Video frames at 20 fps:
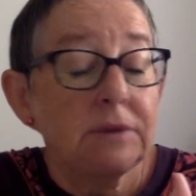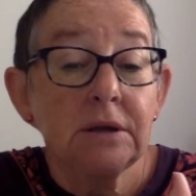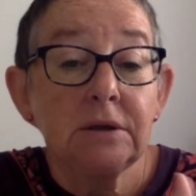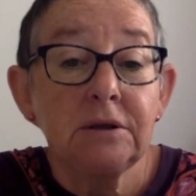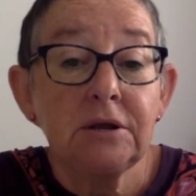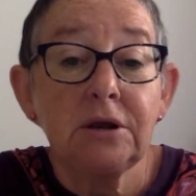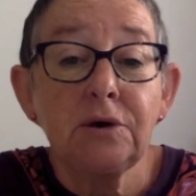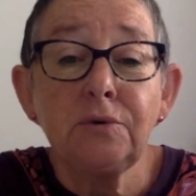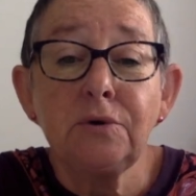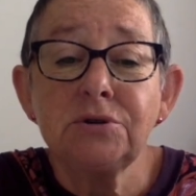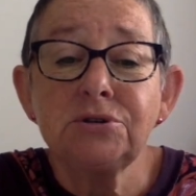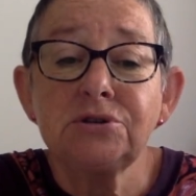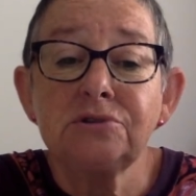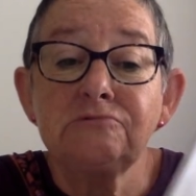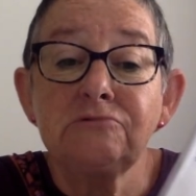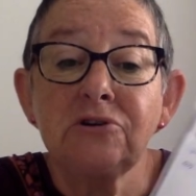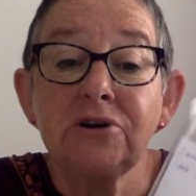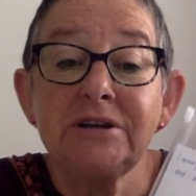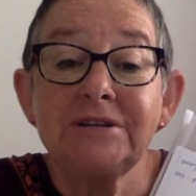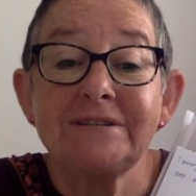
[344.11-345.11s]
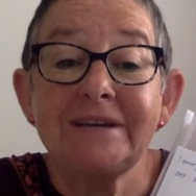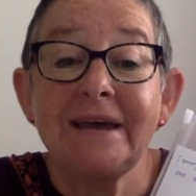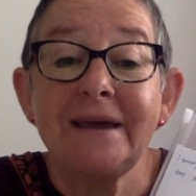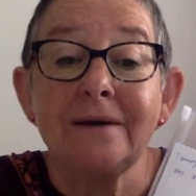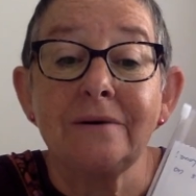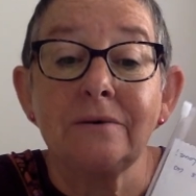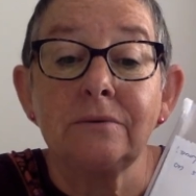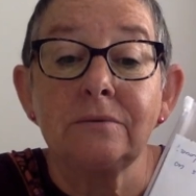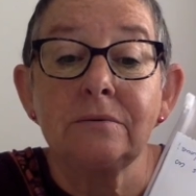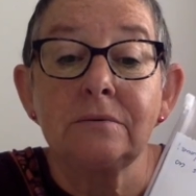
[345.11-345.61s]
that I want to write
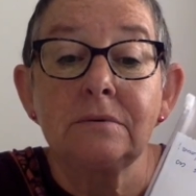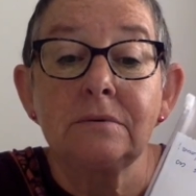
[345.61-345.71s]
out.